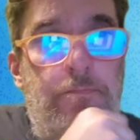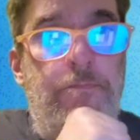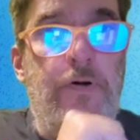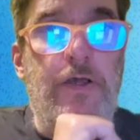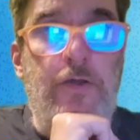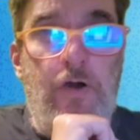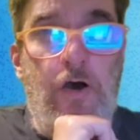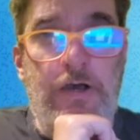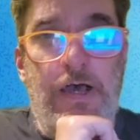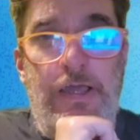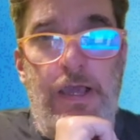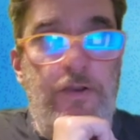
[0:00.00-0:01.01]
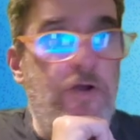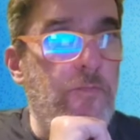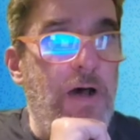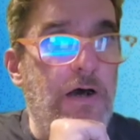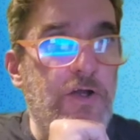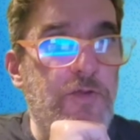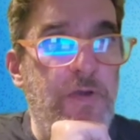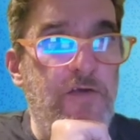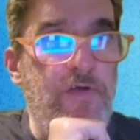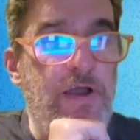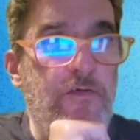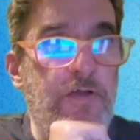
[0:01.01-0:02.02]
but you, again, your mileage may
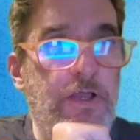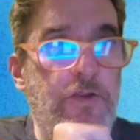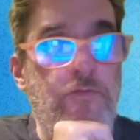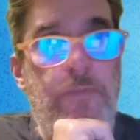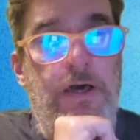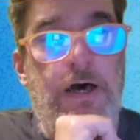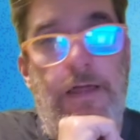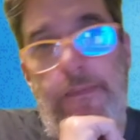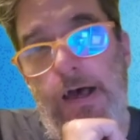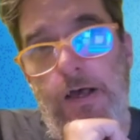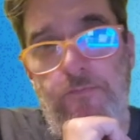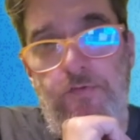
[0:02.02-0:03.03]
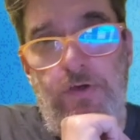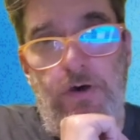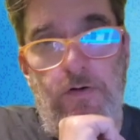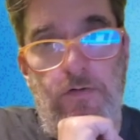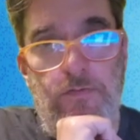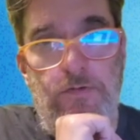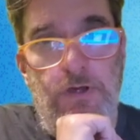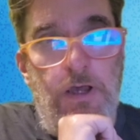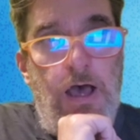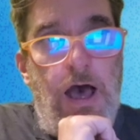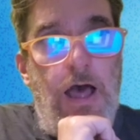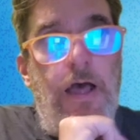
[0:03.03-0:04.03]
vary and you may like that. So
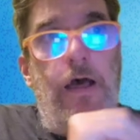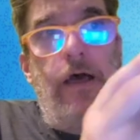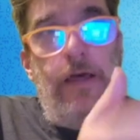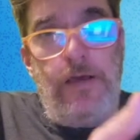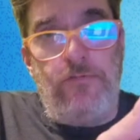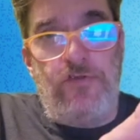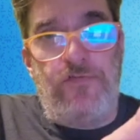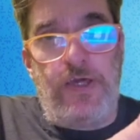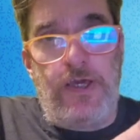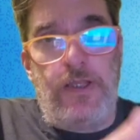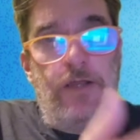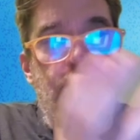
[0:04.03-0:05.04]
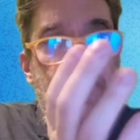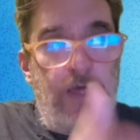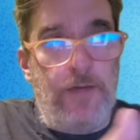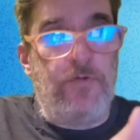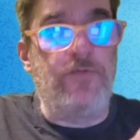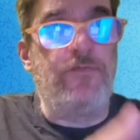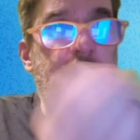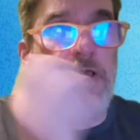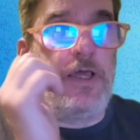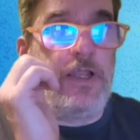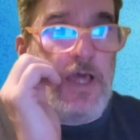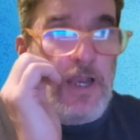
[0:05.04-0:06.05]
it was vegan, it was labeled
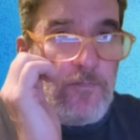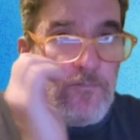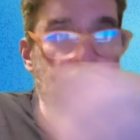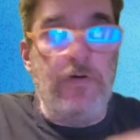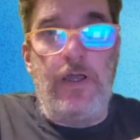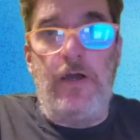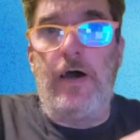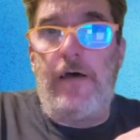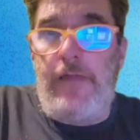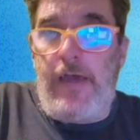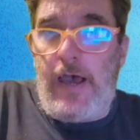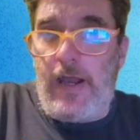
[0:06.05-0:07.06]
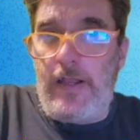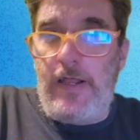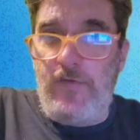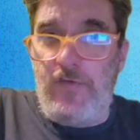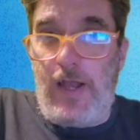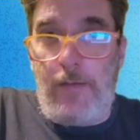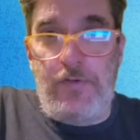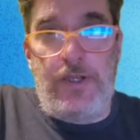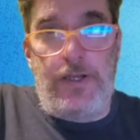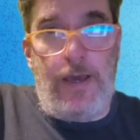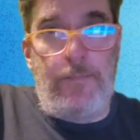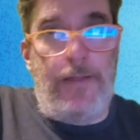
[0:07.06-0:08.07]
vegan, and I'm really glad they had it as an
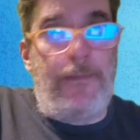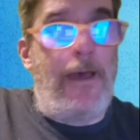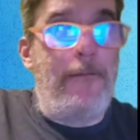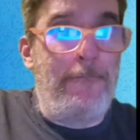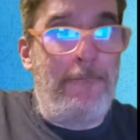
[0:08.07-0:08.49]
option. How about that?